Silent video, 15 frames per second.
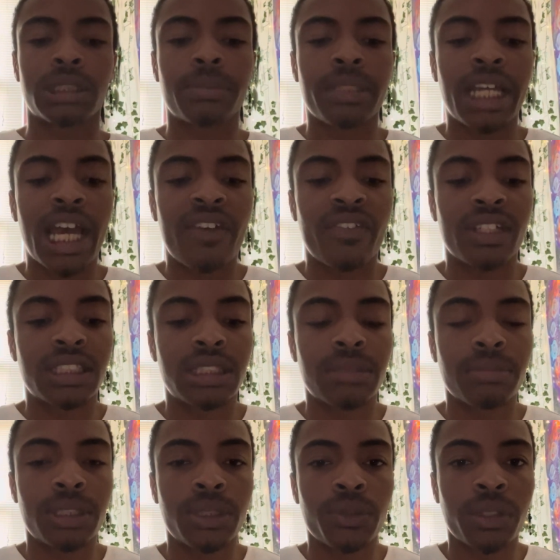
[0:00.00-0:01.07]
to be having
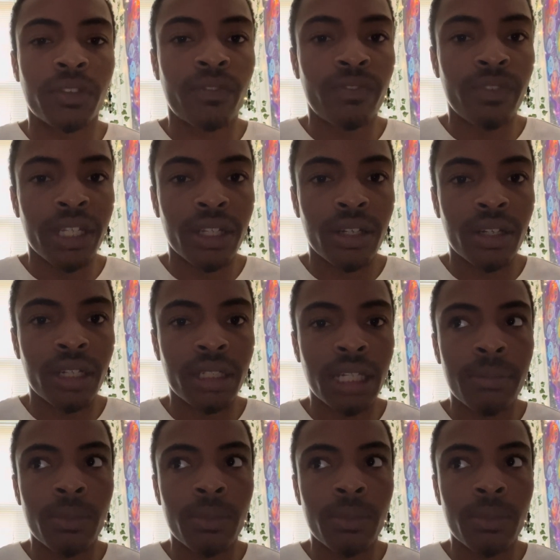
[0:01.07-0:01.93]
some sort of fear in that